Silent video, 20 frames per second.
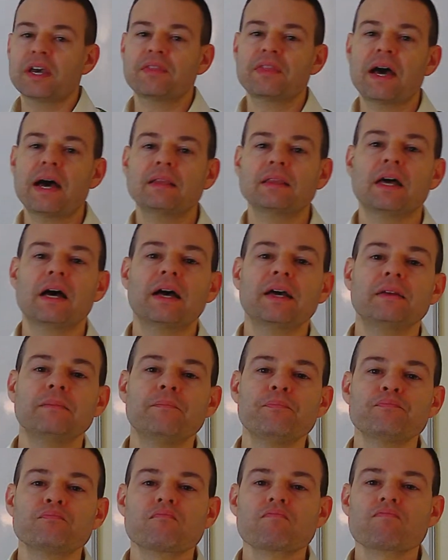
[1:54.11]
that line.
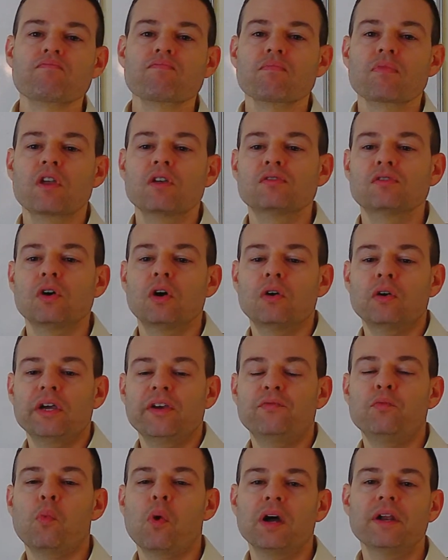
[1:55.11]
So
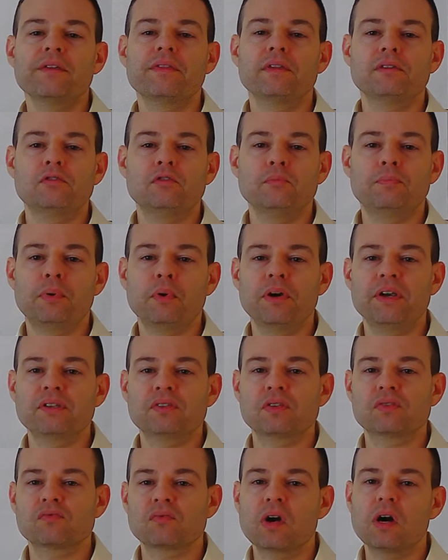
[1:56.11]
if one of the 2 points
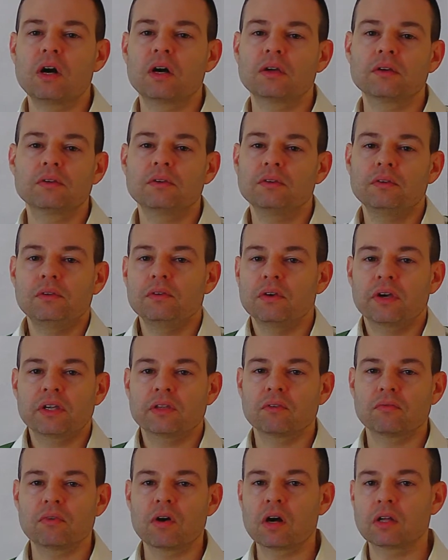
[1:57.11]
is wrong, you'll get the
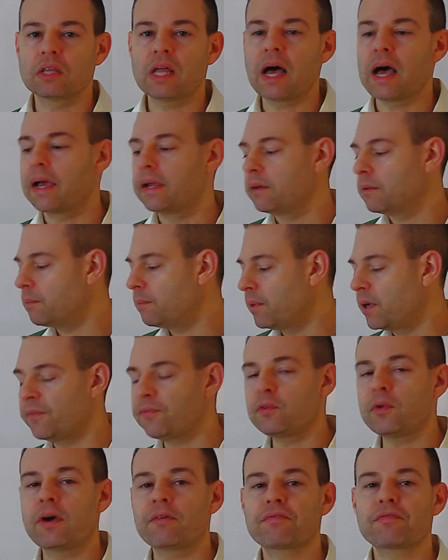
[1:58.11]
wrong line. But if
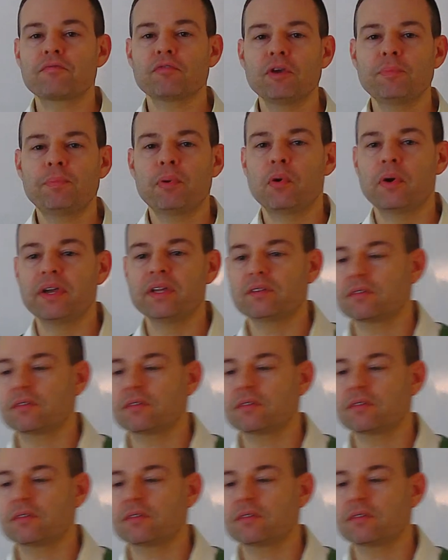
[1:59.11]
you have 3 points,